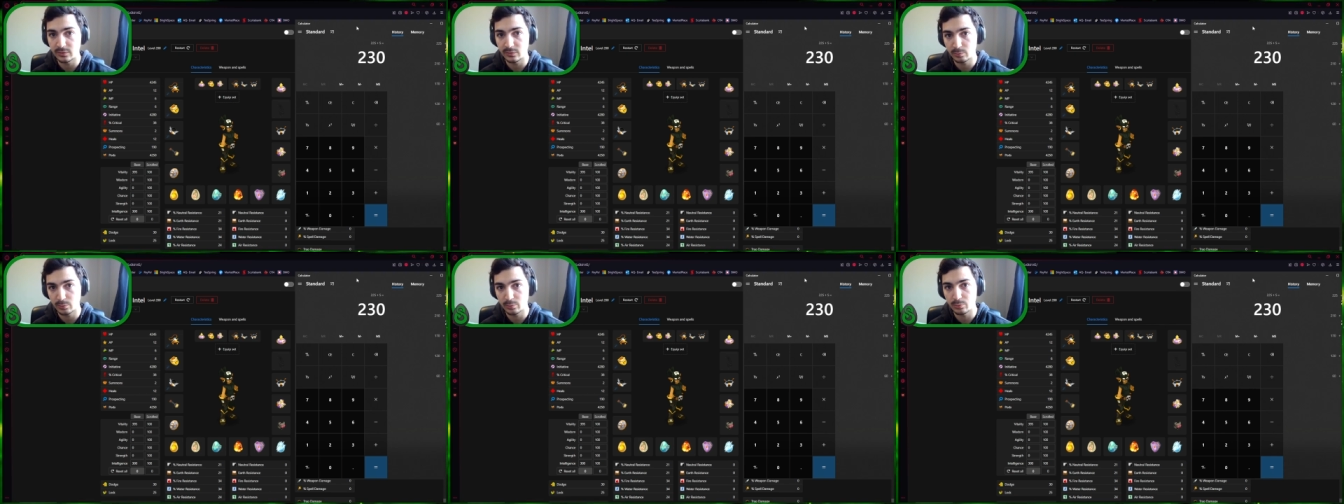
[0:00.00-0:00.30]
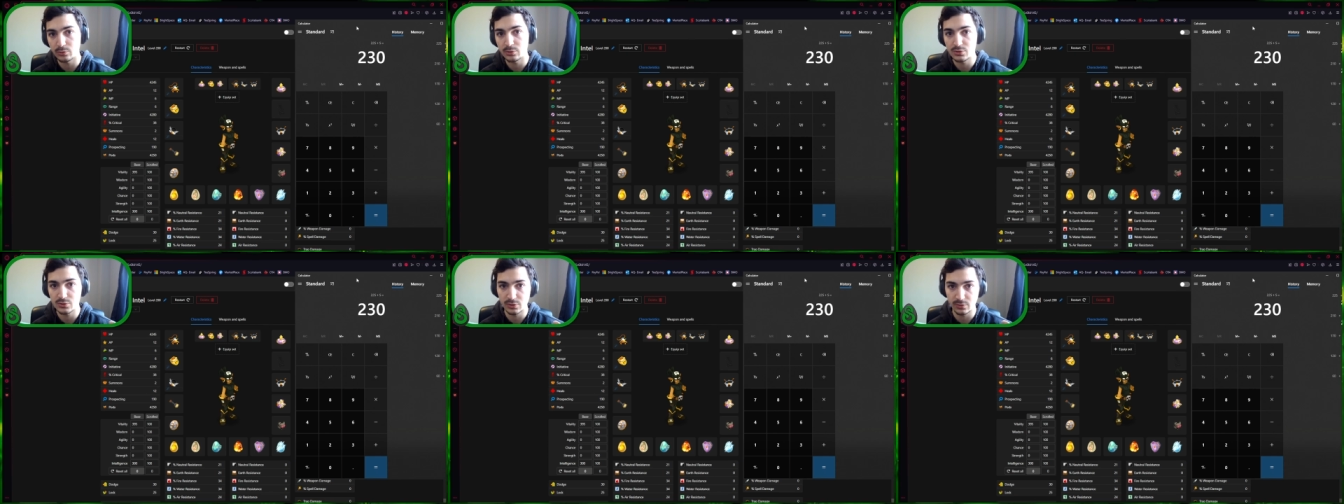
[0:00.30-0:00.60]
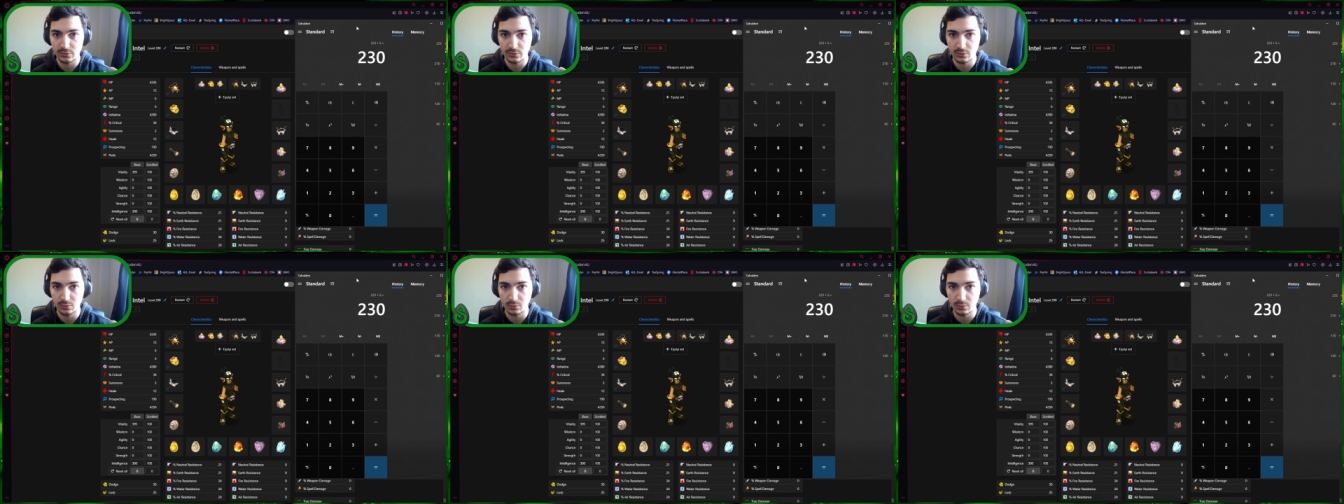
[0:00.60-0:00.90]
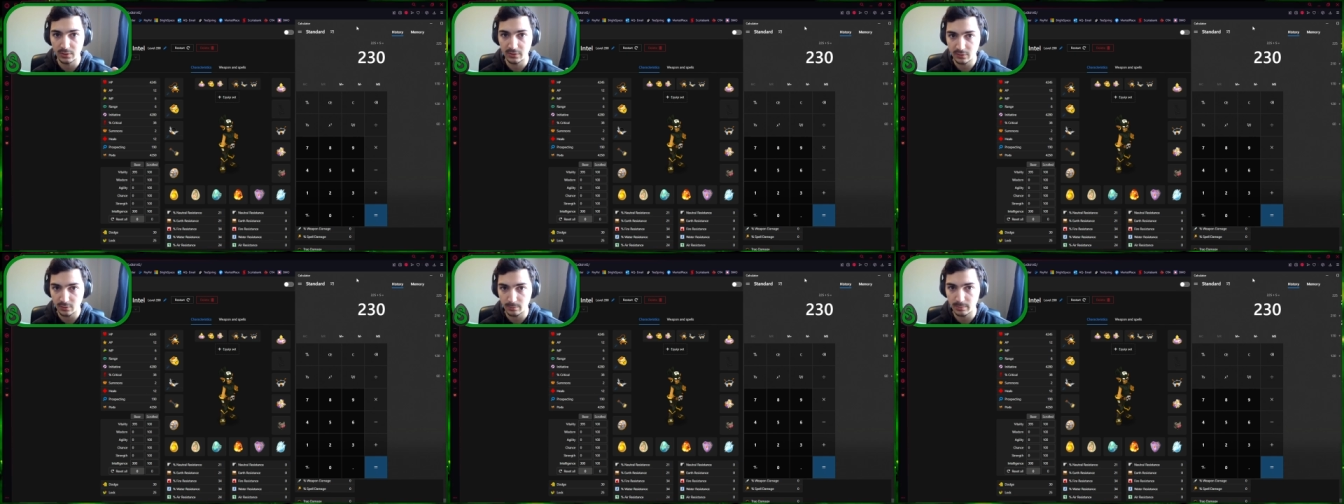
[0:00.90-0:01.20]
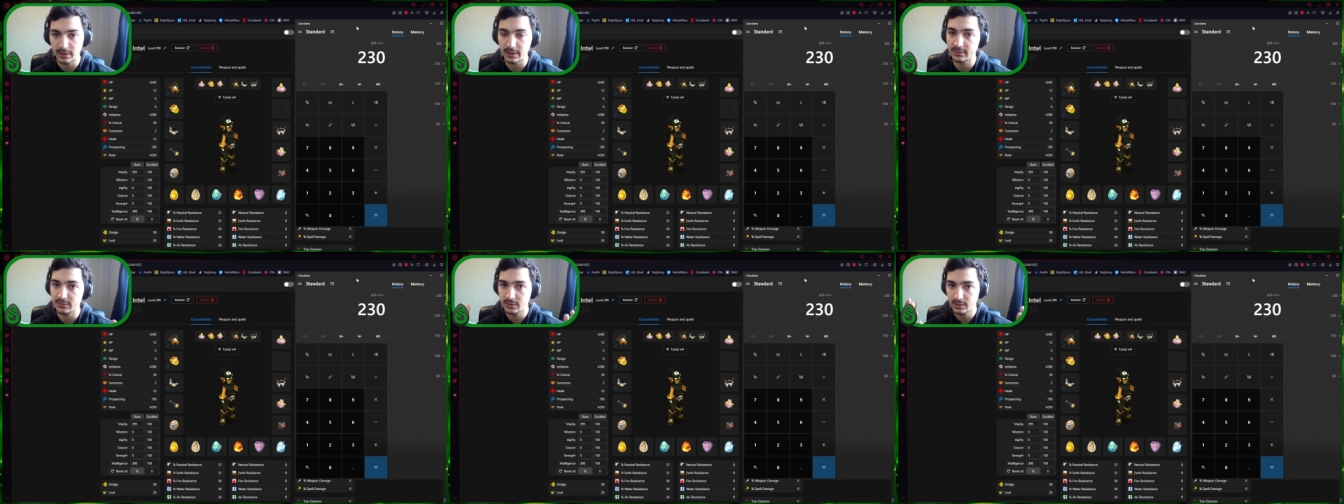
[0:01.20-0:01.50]
is proportional to its
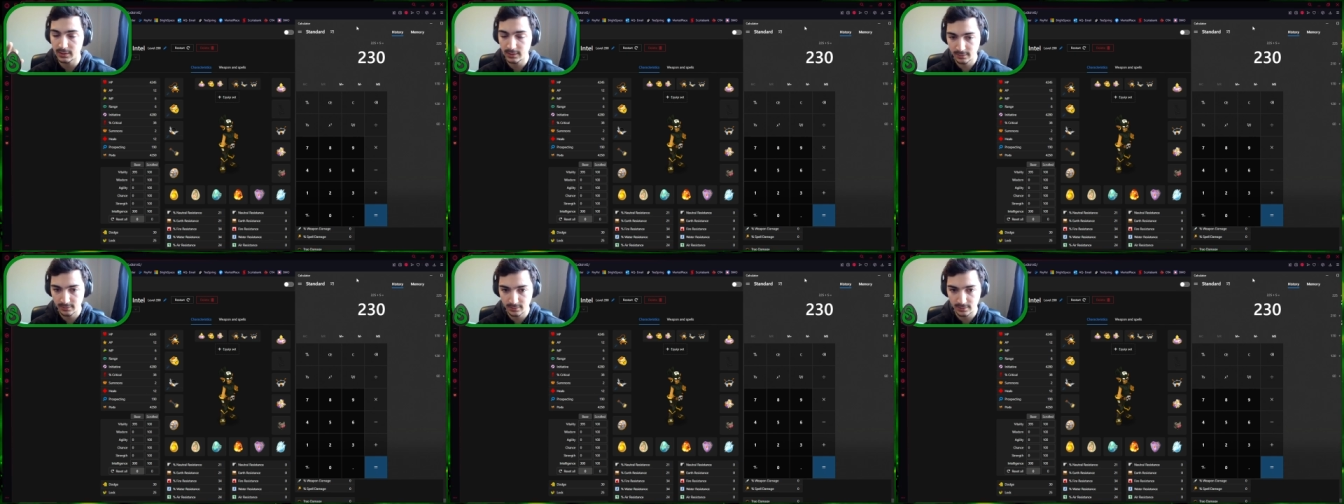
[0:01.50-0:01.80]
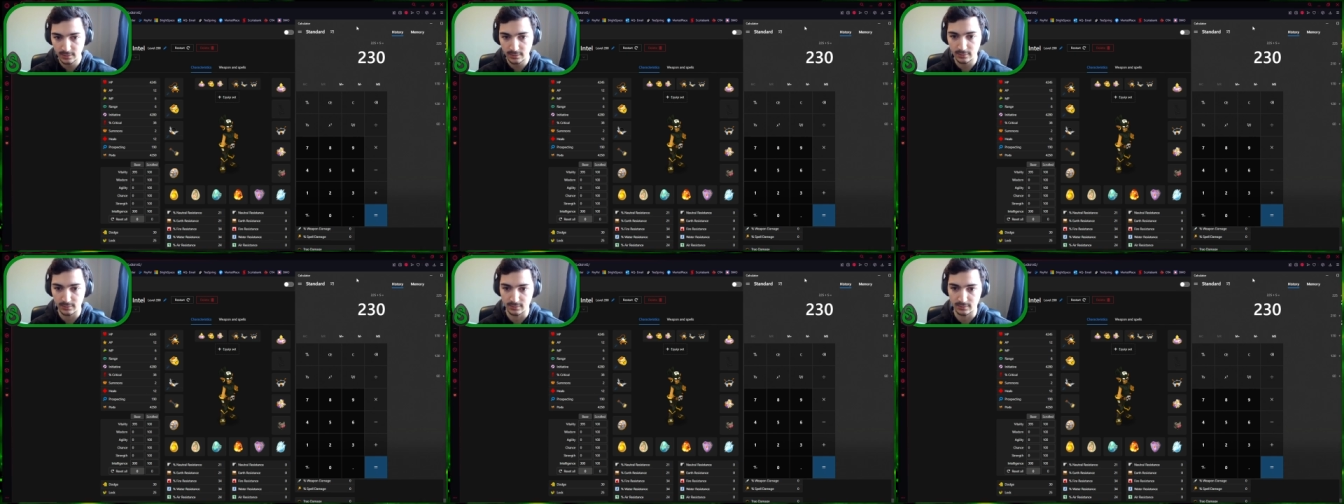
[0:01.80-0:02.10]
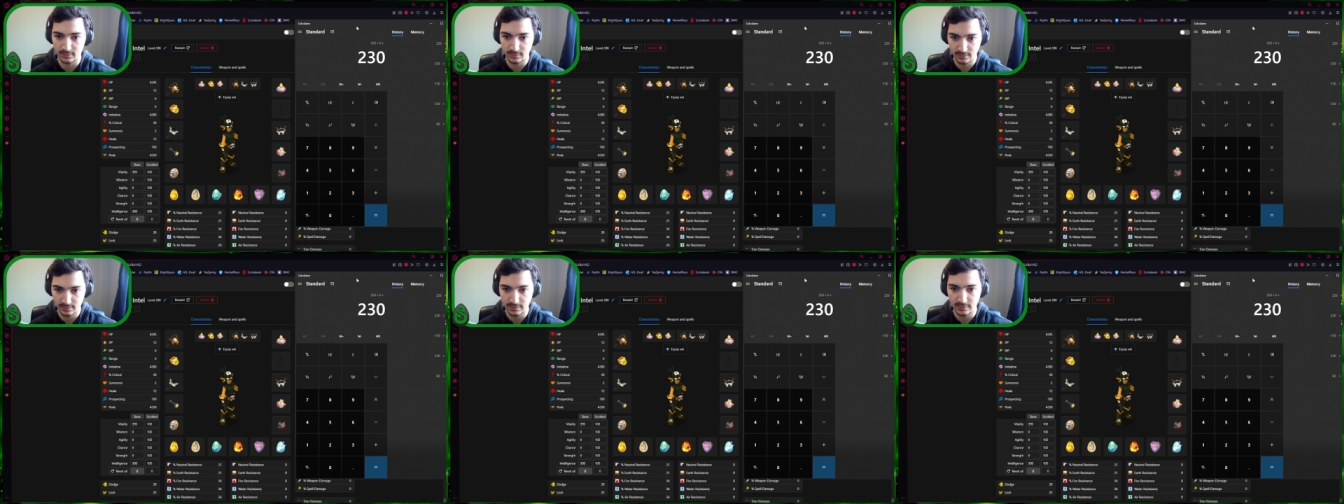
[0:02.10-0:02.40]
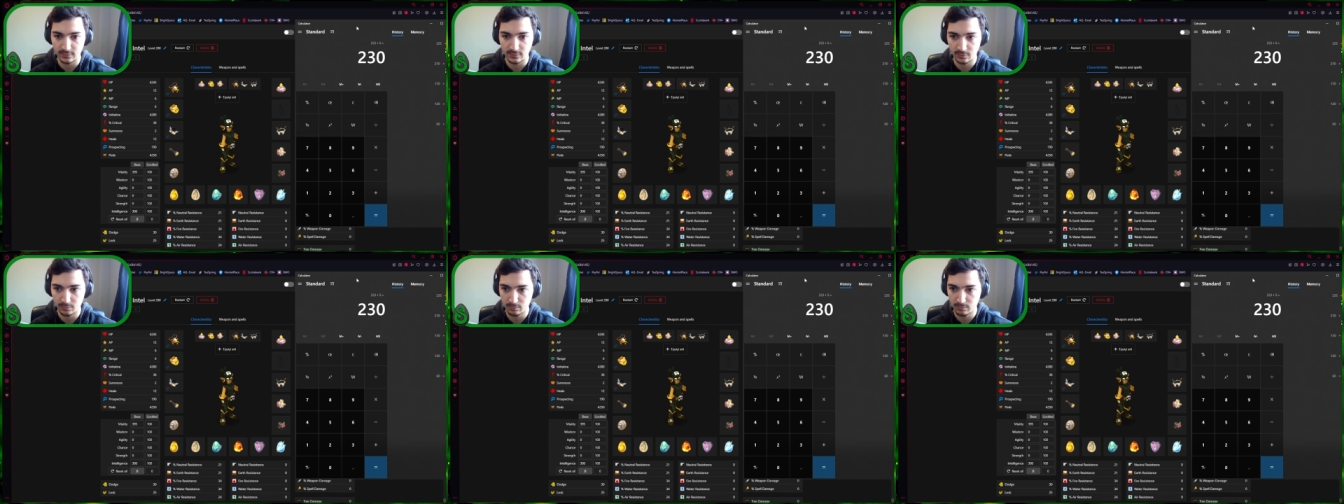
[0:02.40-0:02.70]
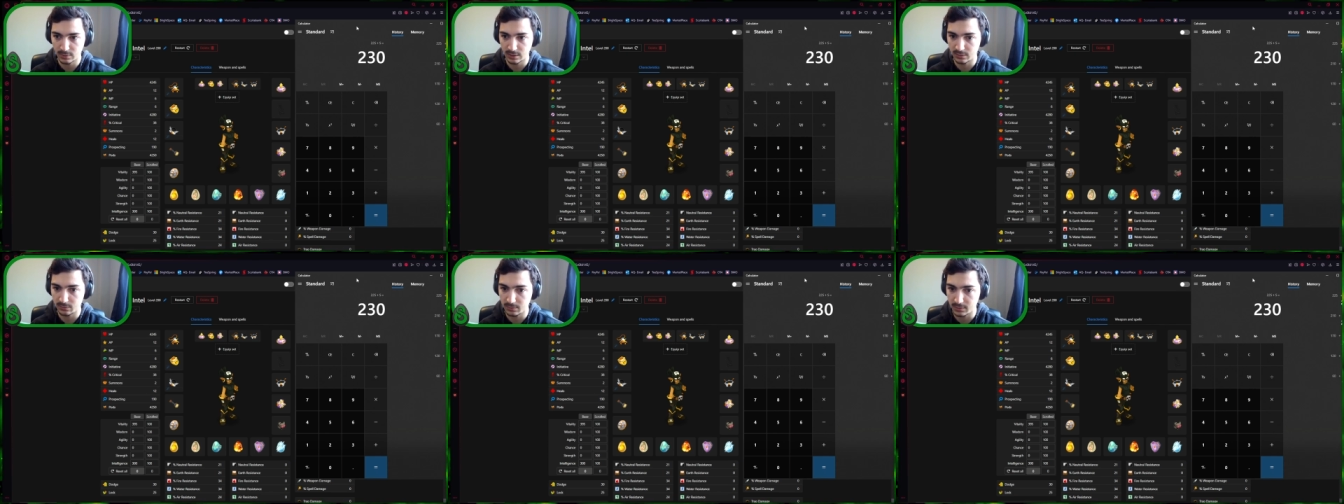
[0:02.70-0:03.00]
complexity. I'll, that's
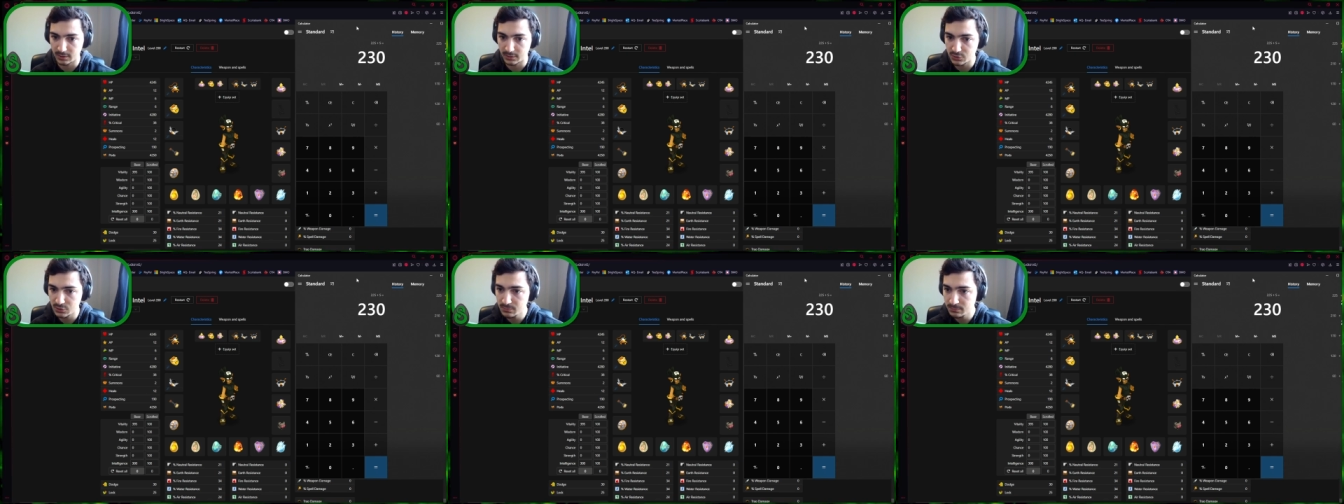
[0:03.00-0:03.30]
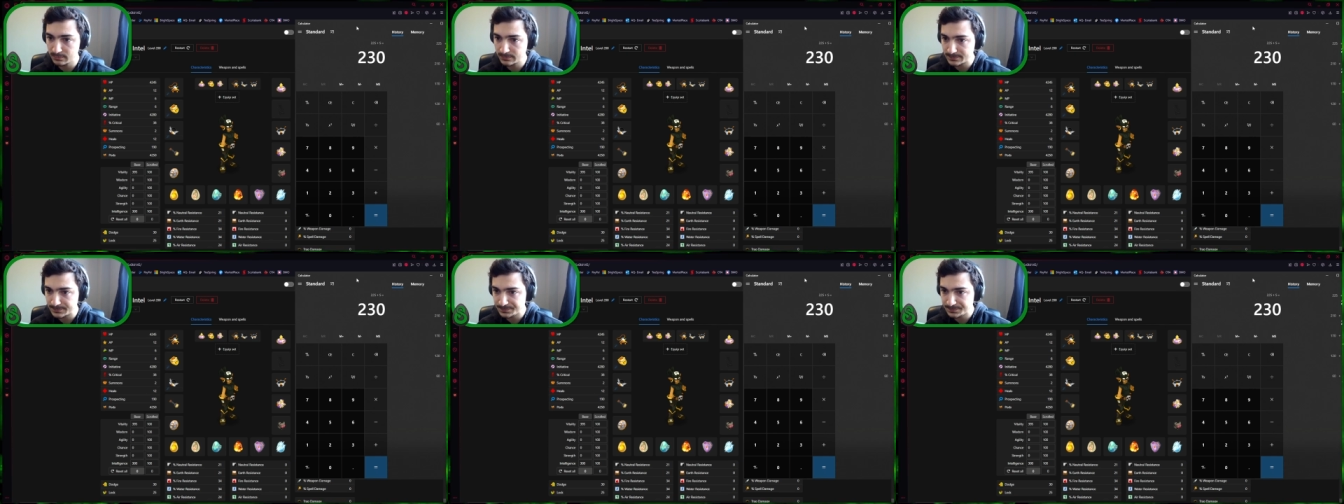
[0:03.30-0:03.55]
my explanation.